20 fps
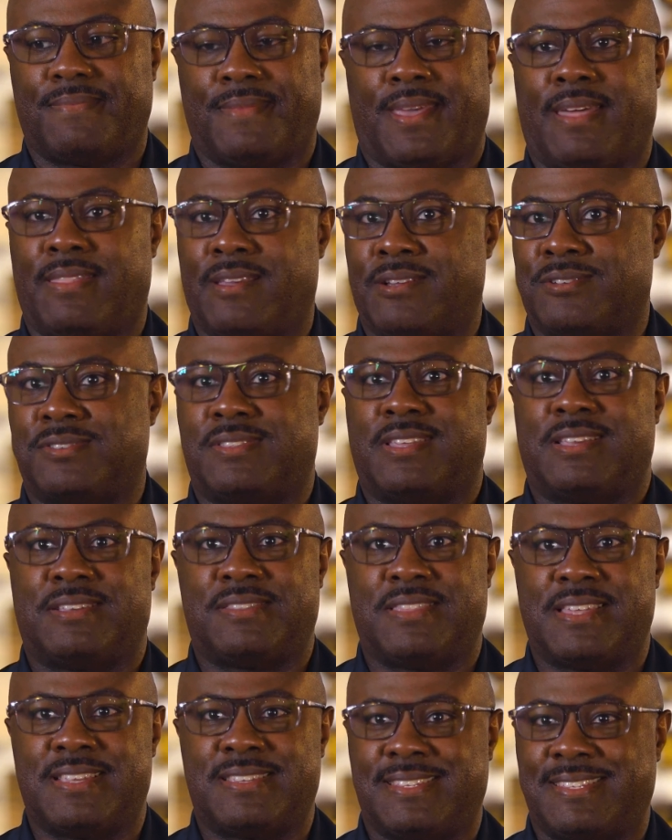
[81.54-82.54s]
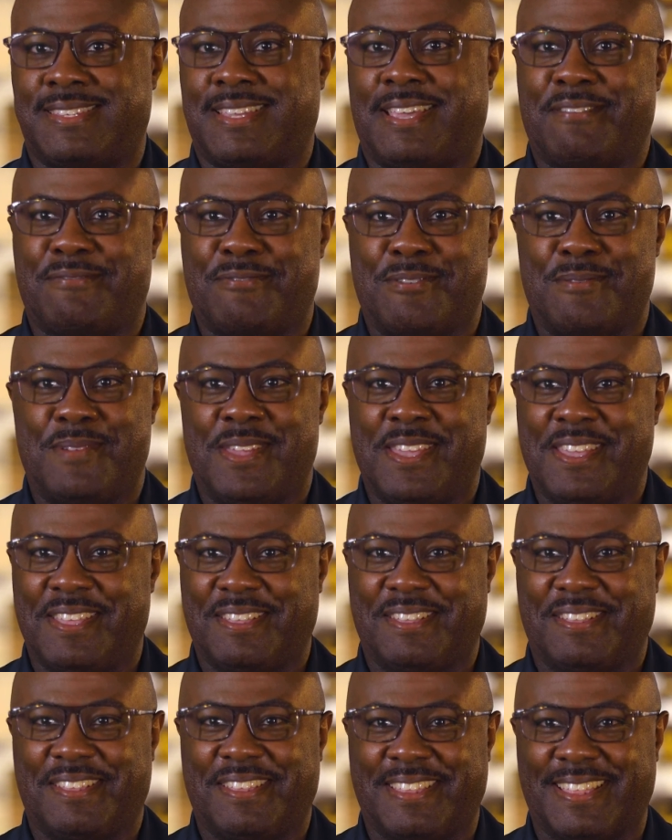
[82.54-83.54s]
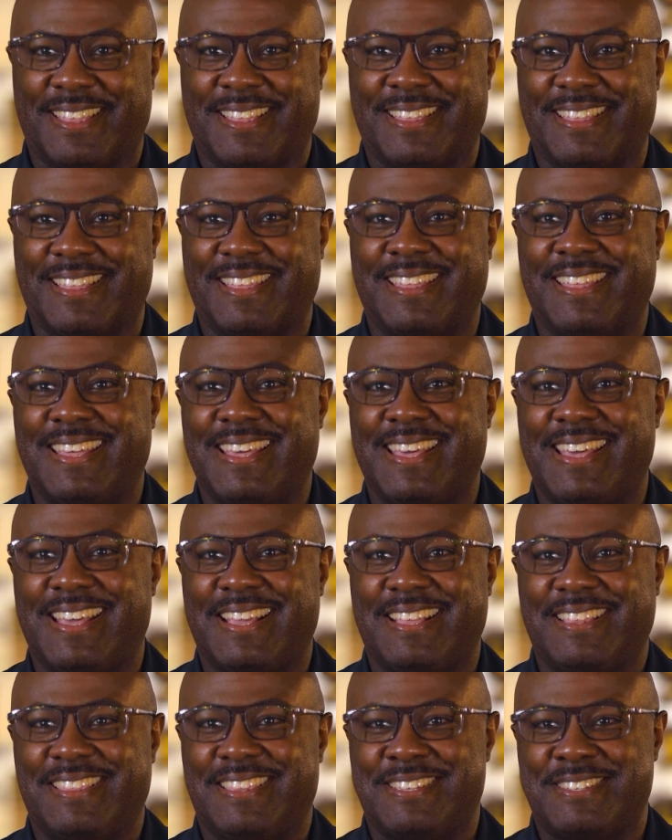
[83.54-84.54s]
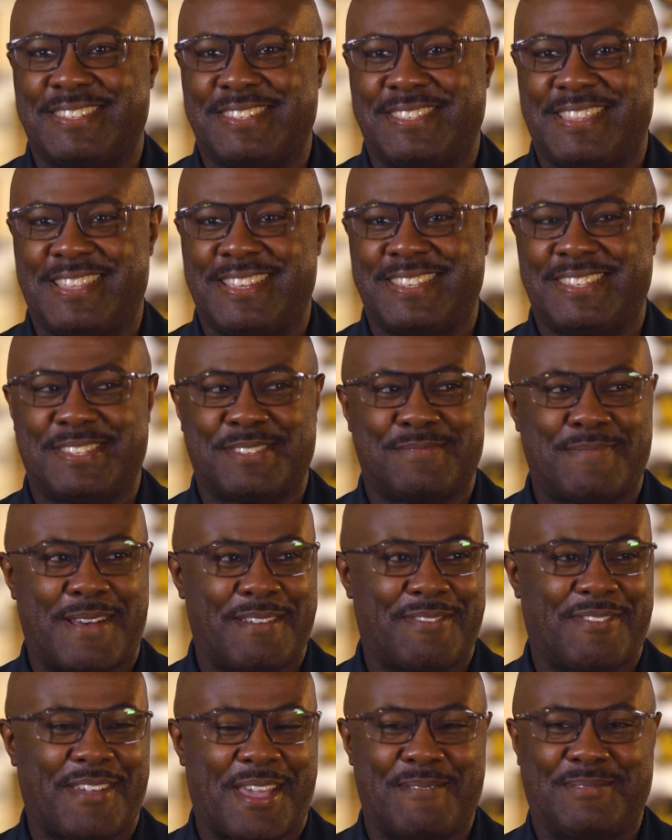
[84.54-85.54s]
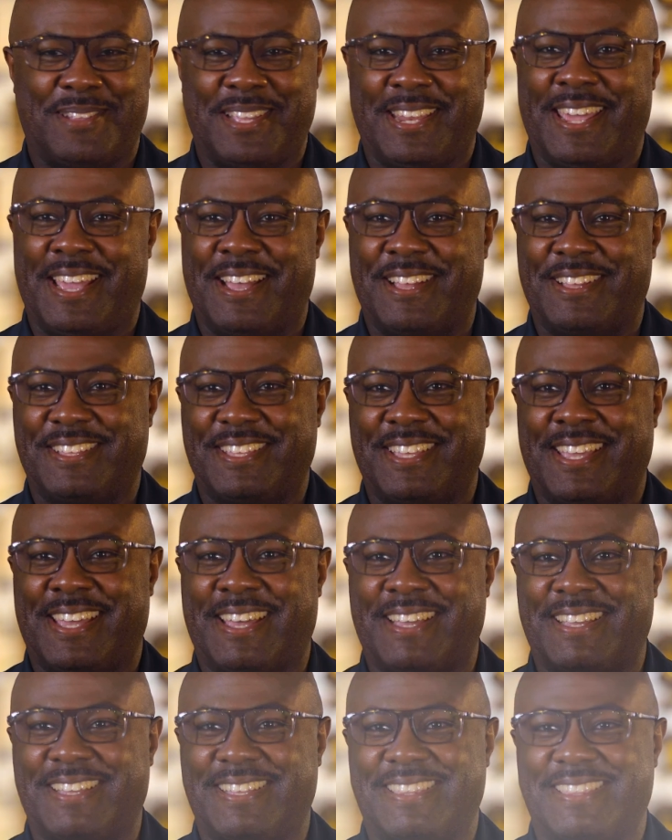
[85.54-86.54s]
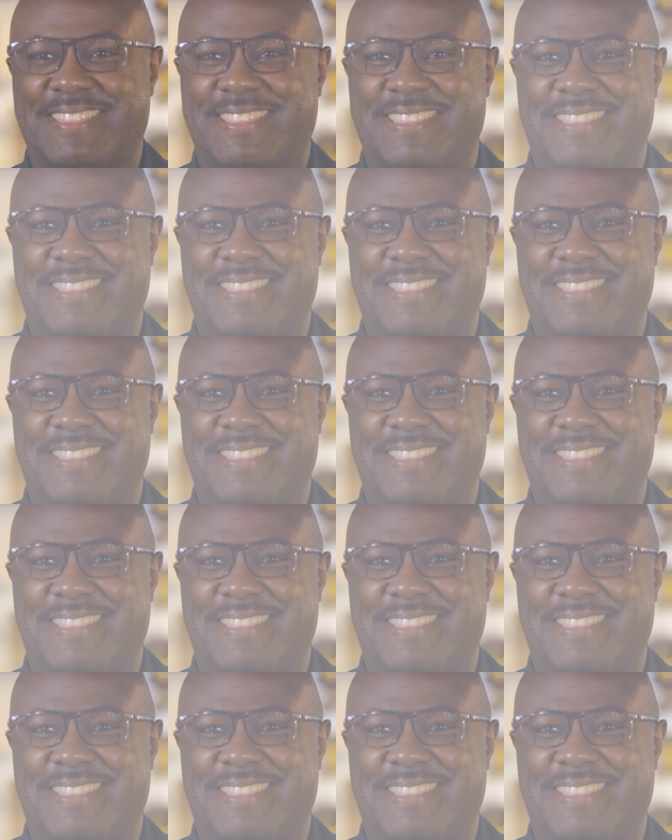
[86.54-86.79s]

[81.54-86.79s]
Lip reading: yeah, this is it for me. This is my family now. Yeah.